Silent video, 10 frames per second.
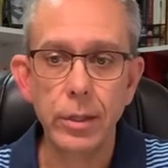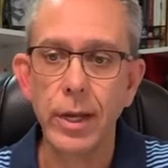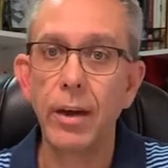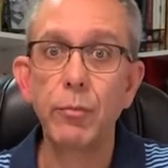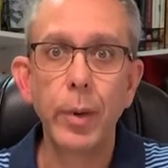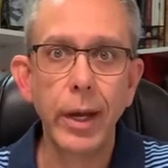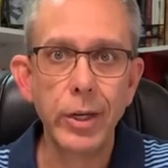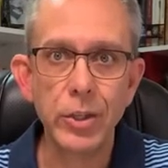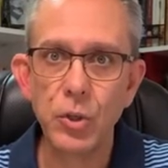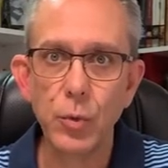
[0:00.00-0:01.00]
to have
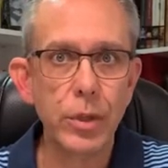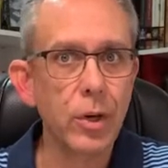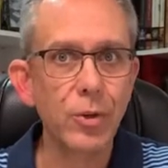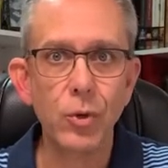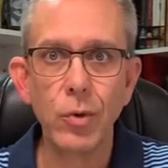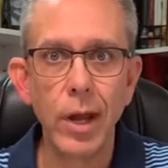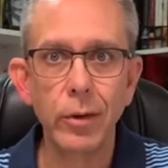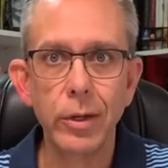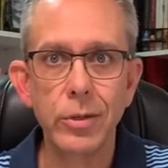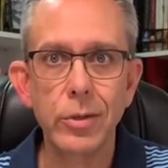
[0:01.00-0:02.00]
patience with those
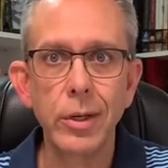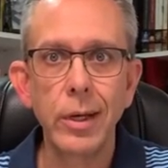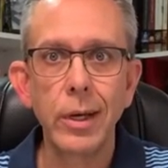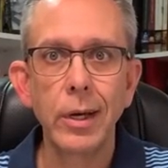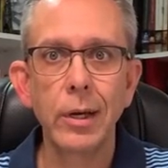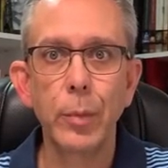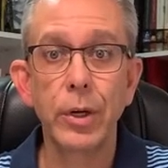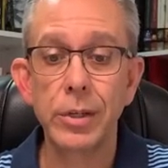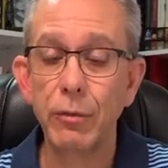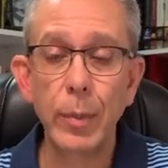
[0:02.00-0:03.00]
around us,
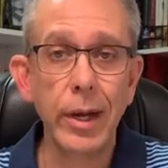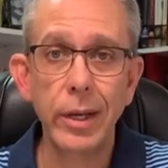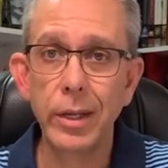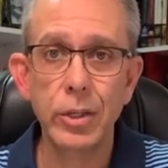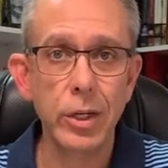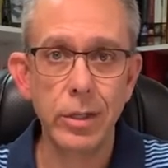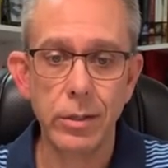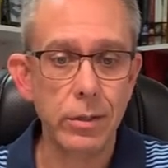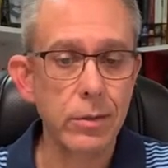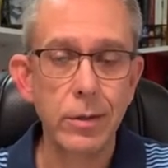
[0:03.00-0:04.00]
because everybody needs
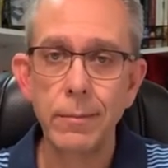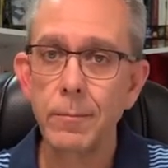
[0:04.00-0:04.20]
Jesus.